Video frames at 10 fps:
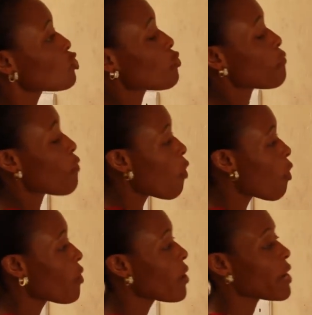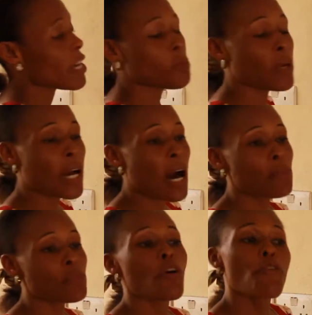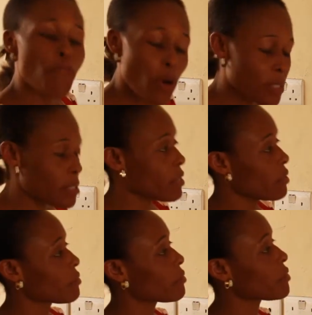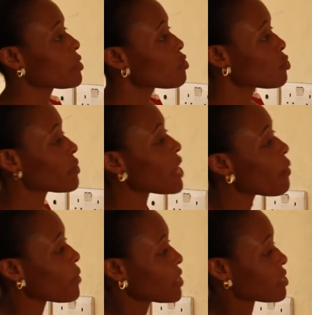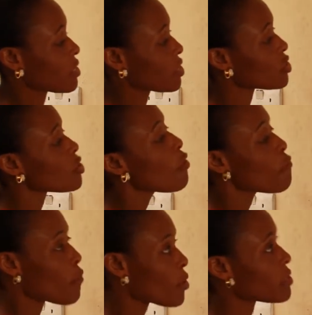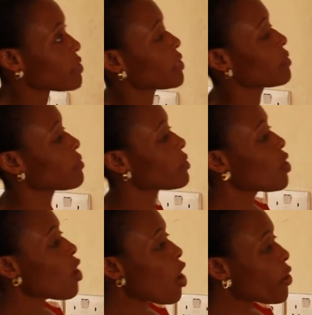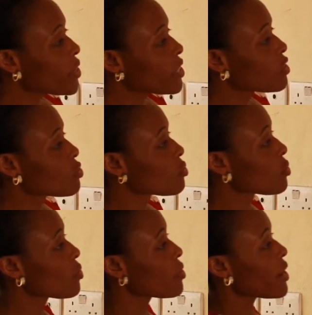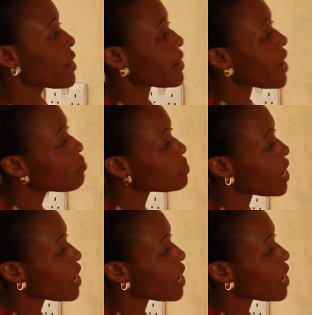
to 4, it becomes 14. So now it is 14. All you need to count